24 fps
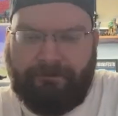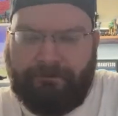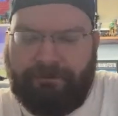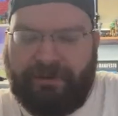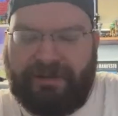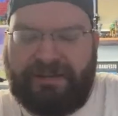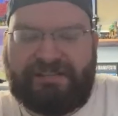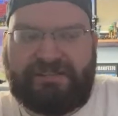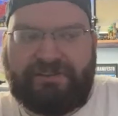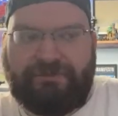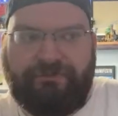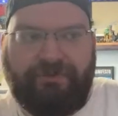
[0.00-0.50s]

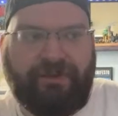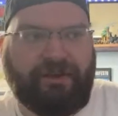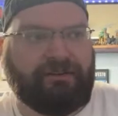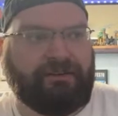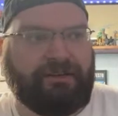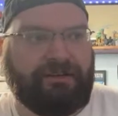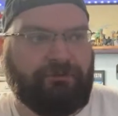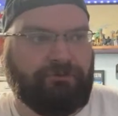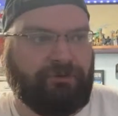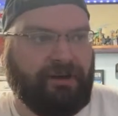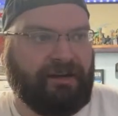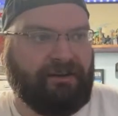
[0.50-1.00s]
But it's
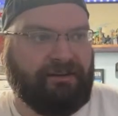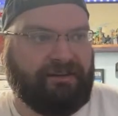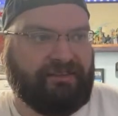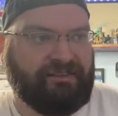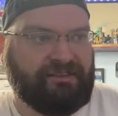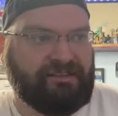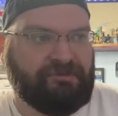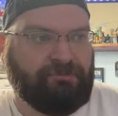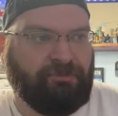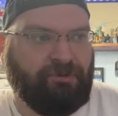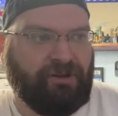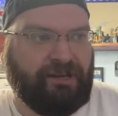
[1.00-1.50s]
very rare at
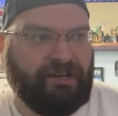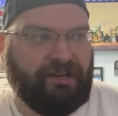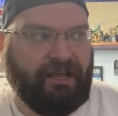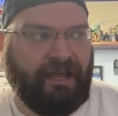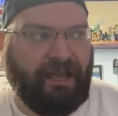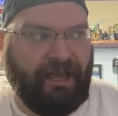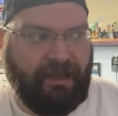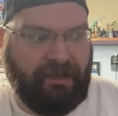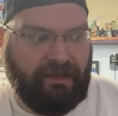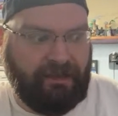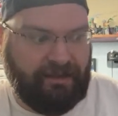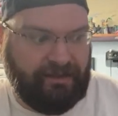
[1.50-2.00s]
this point,
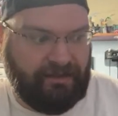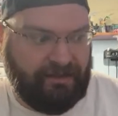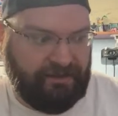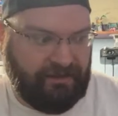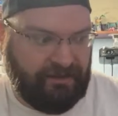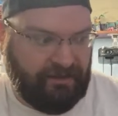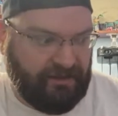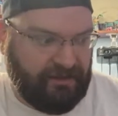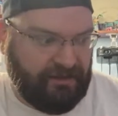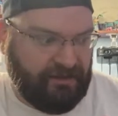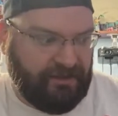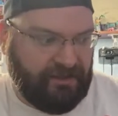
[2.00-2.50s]
and
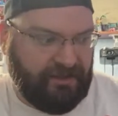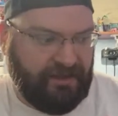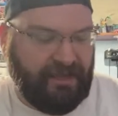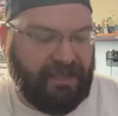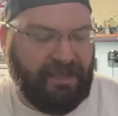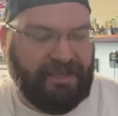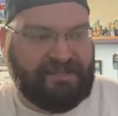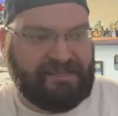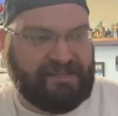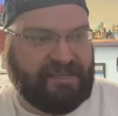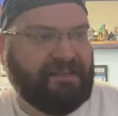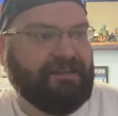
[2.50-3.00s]

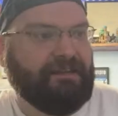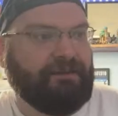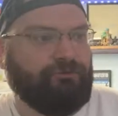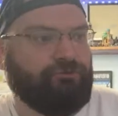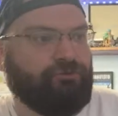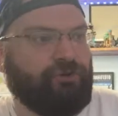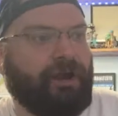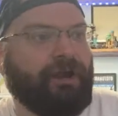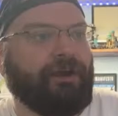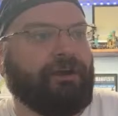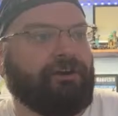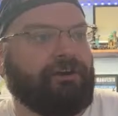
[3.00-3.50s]
it's getting
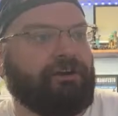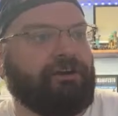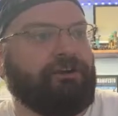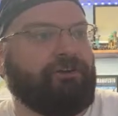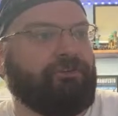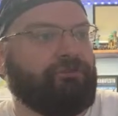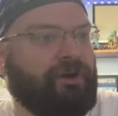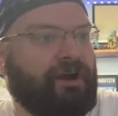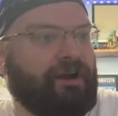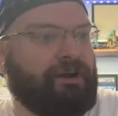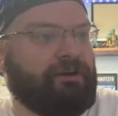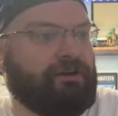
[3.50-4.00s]
rarer
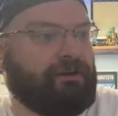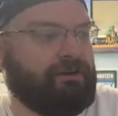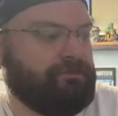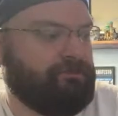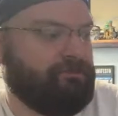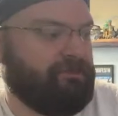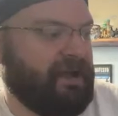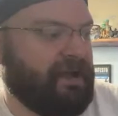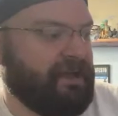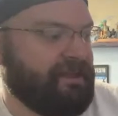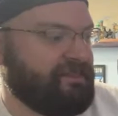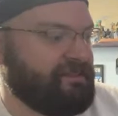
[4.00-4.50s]
and rarer
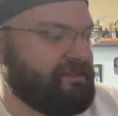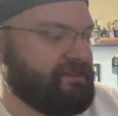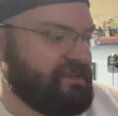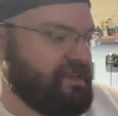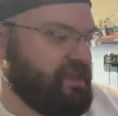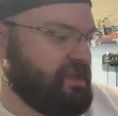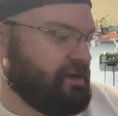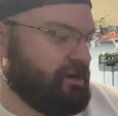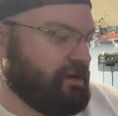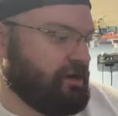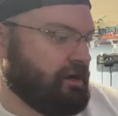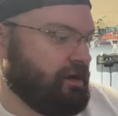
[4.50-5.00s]
by the
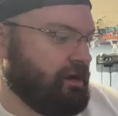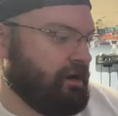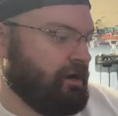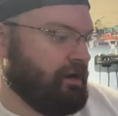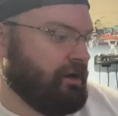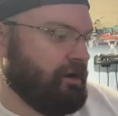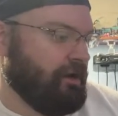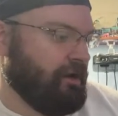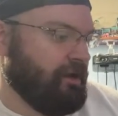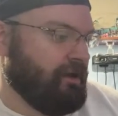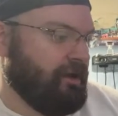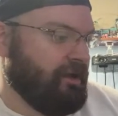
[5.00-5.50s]
year.
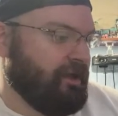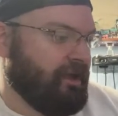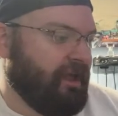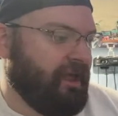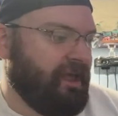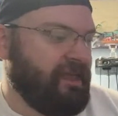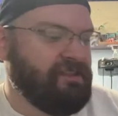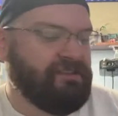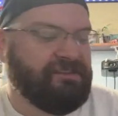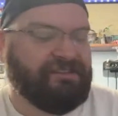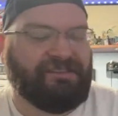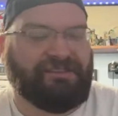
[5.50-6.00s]

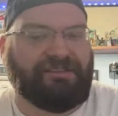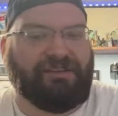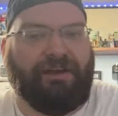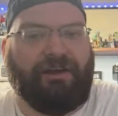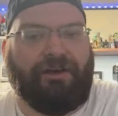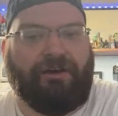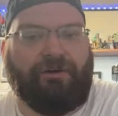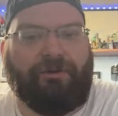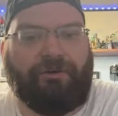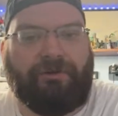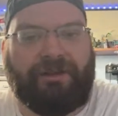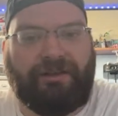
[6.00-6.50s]
And
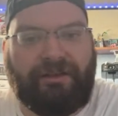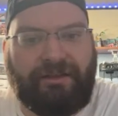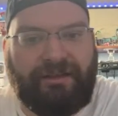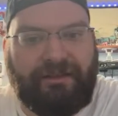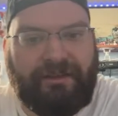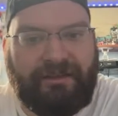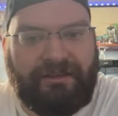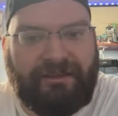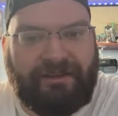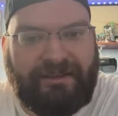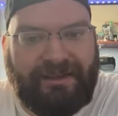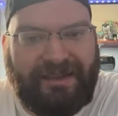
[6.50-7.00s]
so,
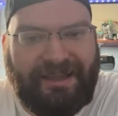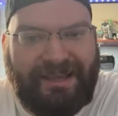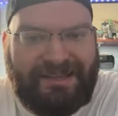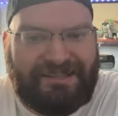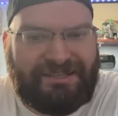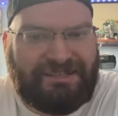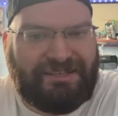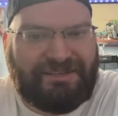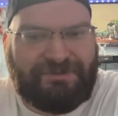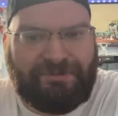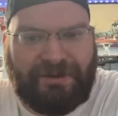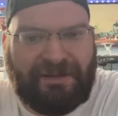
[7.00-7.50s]

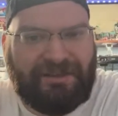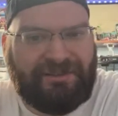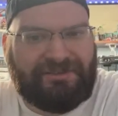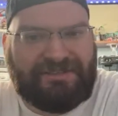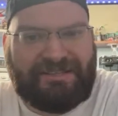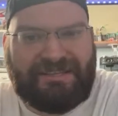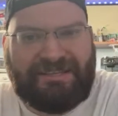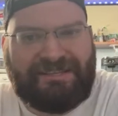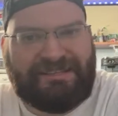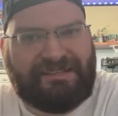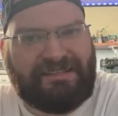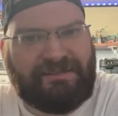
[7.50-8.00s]
it's just one of
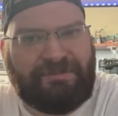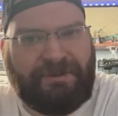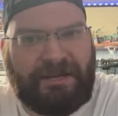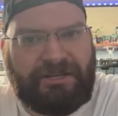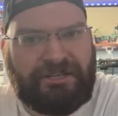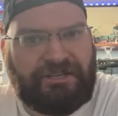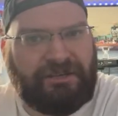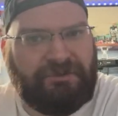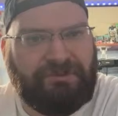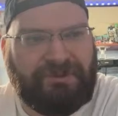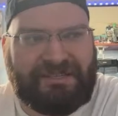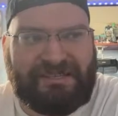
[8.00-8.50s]
those things,
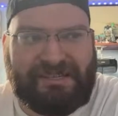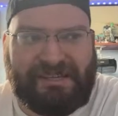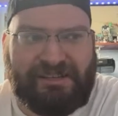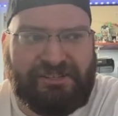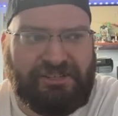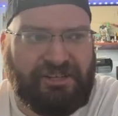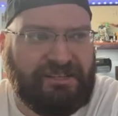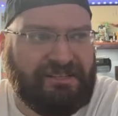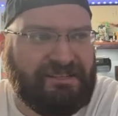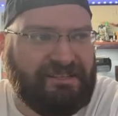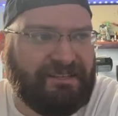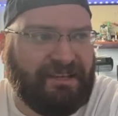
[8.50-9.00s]
especially with such
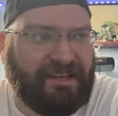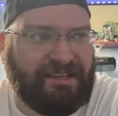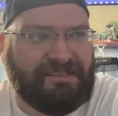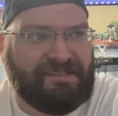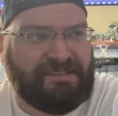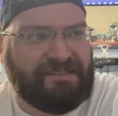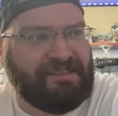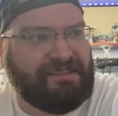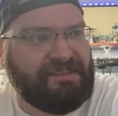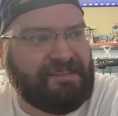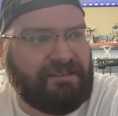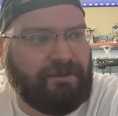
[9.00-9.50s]
a dense
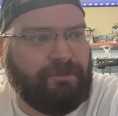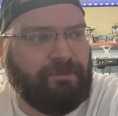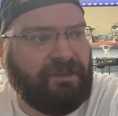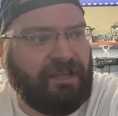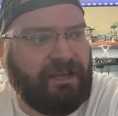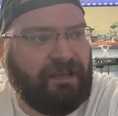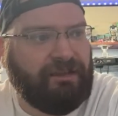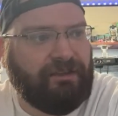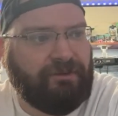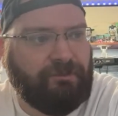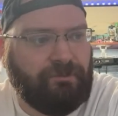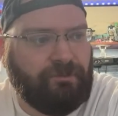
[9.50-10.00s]
system
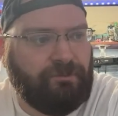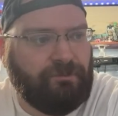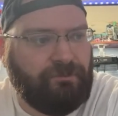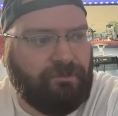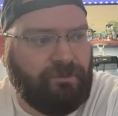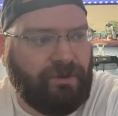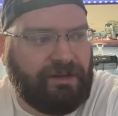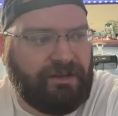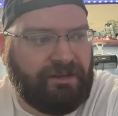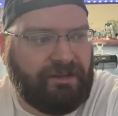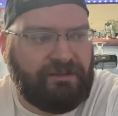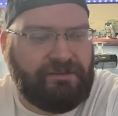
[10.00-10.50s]
like
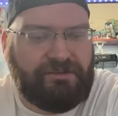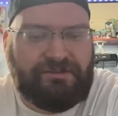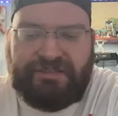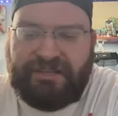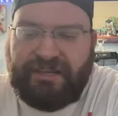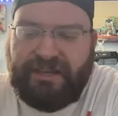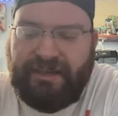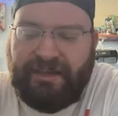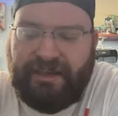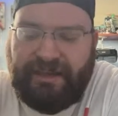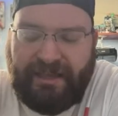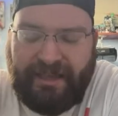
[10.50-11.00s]
Windows,
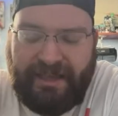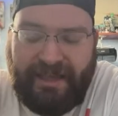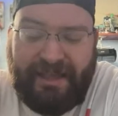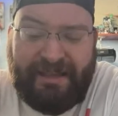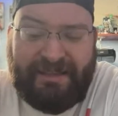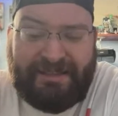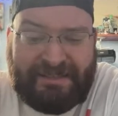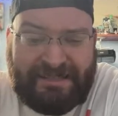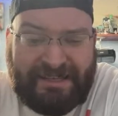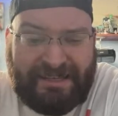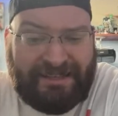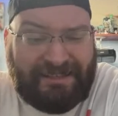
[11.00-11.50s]

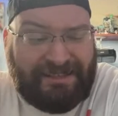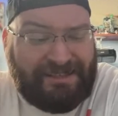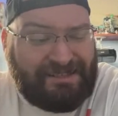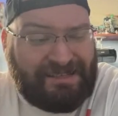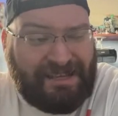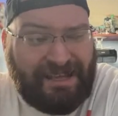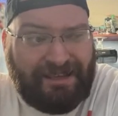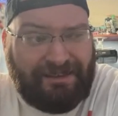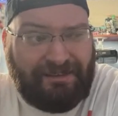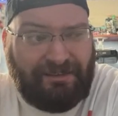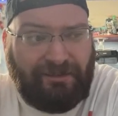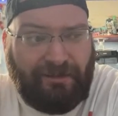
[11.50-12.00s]
it's gonna
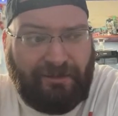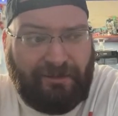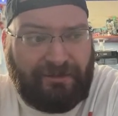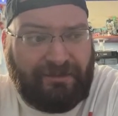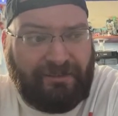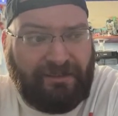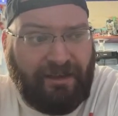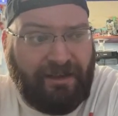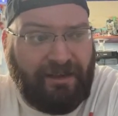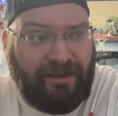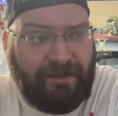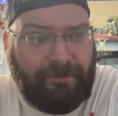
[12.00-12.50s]
take a long
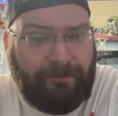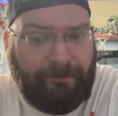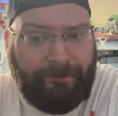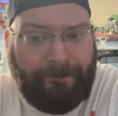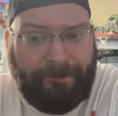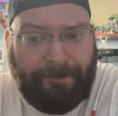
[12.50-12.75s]
time.